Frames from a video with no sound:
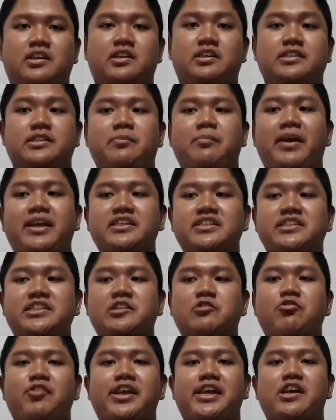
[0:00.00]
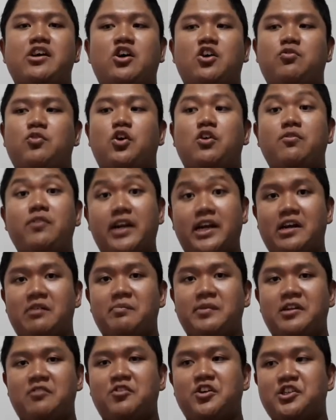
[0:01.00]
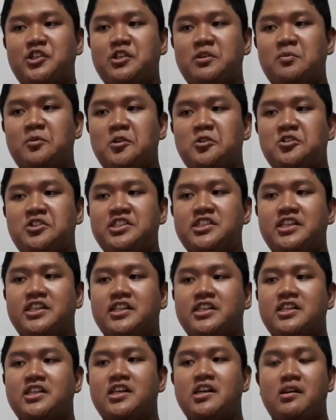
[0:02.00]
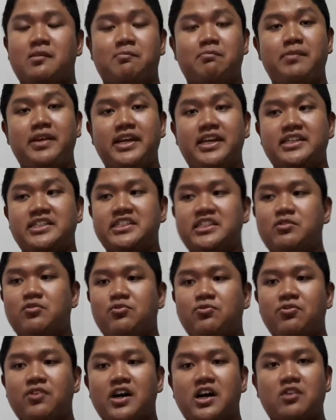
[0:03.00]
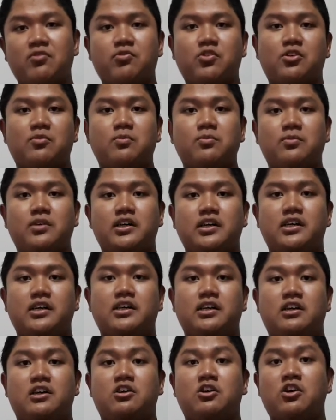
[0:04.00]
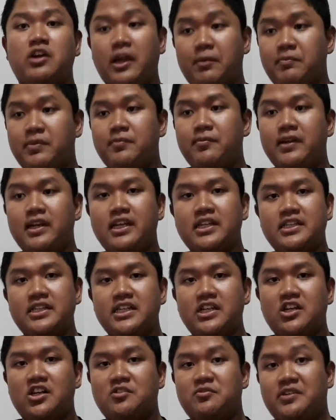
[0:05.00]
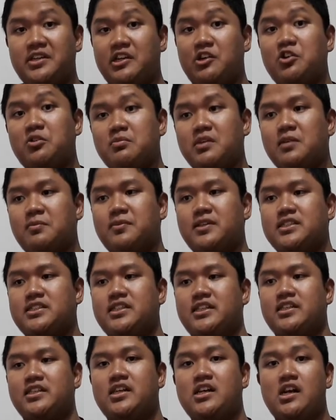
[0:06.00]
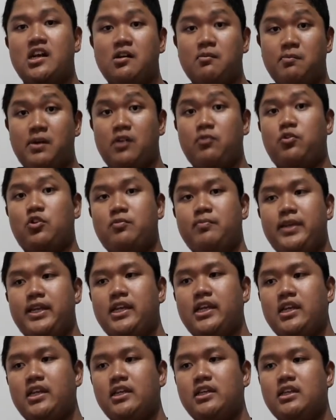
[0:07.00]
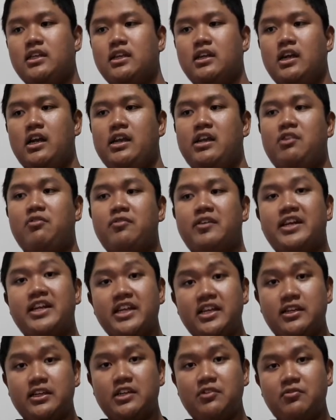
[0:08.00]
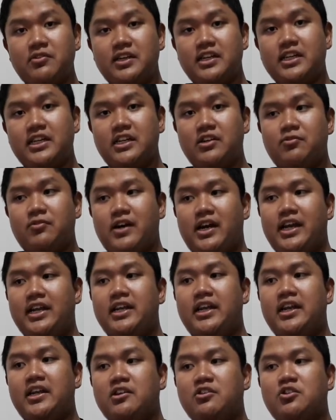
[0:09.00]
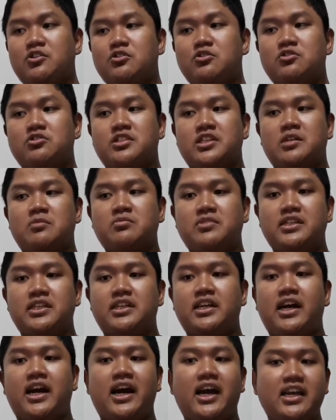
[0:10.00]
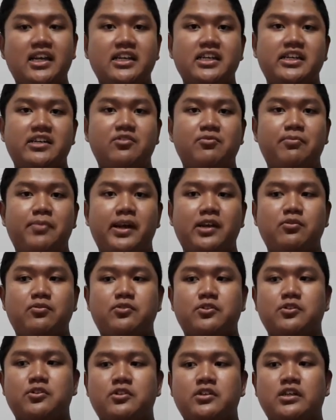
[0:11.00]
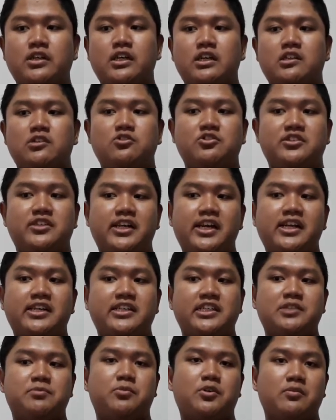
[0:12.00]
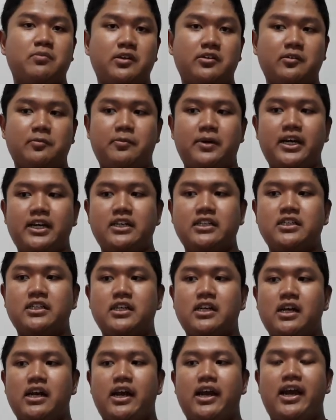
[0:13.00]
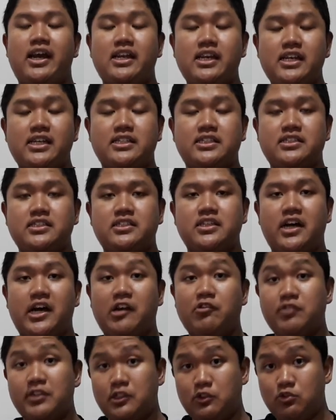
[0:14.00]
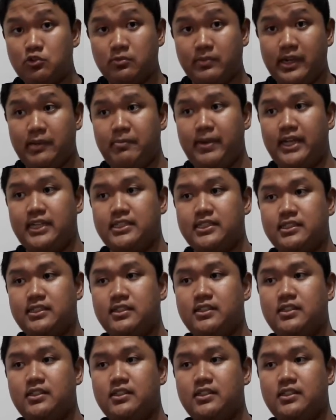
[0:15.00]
The mentioned way of overcoming water pollution may seem far from the capability of a normal person, but for me, even if I cannot do something highly impactful to shred this problem apart, at least I will do my best.